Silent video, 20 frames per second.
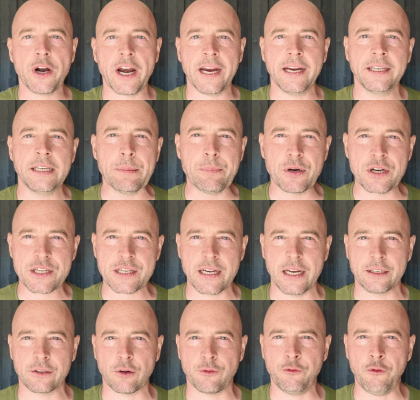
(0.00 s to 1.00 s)

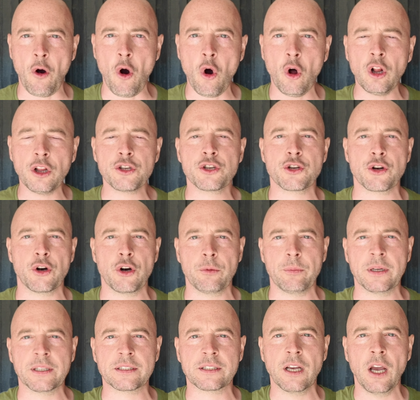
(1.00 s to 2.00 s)
80% of all
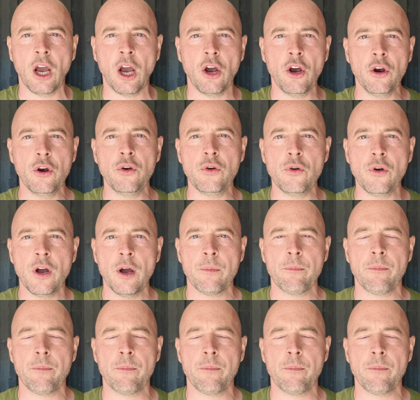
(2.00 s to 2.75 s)
Germans who